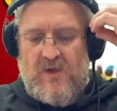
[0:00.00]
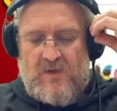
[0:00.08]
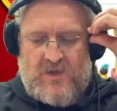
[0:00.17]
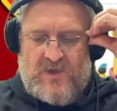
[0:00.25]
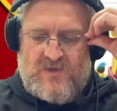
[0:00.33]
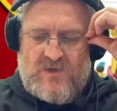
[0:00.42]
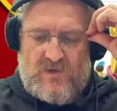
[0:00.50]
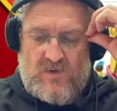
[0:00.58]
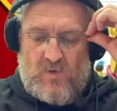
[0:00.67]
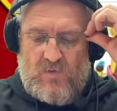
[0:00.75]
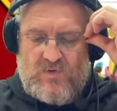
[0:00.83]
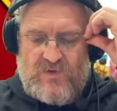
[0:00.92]
There's the
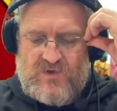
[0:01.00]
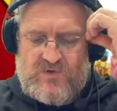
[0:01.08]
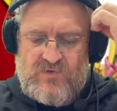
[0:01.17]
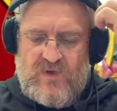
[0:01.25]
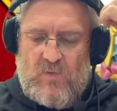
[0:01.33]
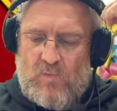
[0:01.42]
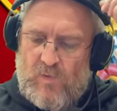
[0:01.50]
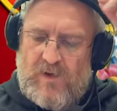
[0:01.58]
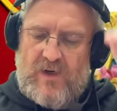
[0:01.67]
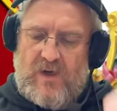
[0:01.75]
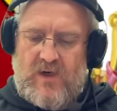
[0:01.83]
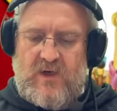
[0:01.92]
golden tree at
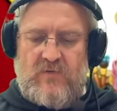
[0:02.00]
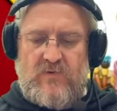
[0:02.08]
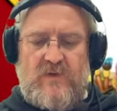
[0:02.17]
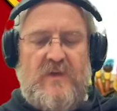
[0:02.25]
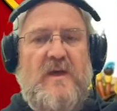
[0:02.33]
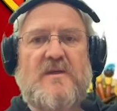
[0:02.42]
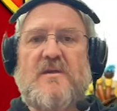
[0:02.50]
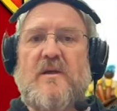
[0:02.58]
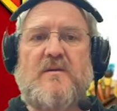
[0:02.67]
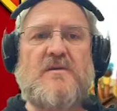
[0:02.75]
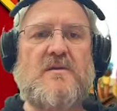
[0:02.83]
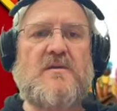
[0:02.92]
100. There's
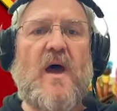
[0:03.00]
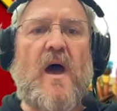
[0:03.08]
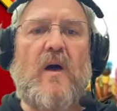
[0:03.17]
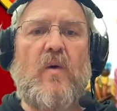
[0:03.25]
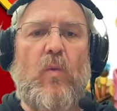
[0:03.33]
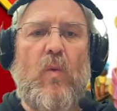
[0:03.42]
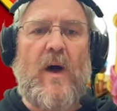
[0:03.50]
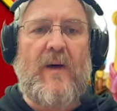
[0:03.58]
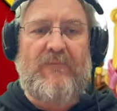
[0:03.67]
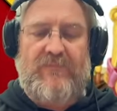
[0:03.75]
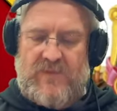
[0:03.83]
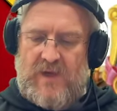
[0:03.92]
the duck
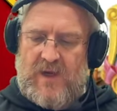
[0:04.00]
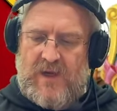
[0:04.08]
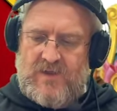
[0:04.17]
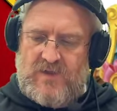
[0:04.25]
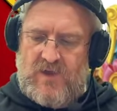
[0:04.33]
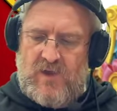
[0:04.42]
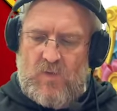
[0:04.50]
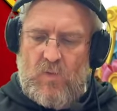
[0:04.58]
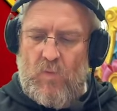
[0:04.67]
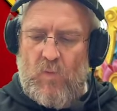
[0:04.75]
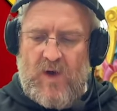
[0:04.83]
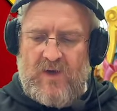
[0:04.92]
one at
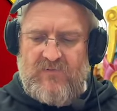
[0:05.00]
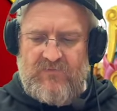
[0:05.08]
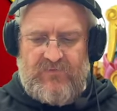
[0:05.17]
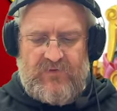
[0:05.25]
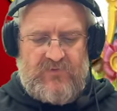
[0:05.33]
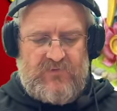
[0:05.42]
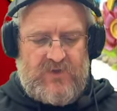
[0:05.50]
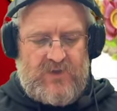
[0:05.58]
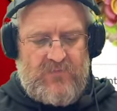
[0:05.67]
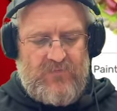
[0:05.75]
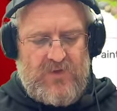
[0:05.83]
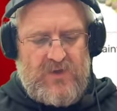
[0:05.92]
150.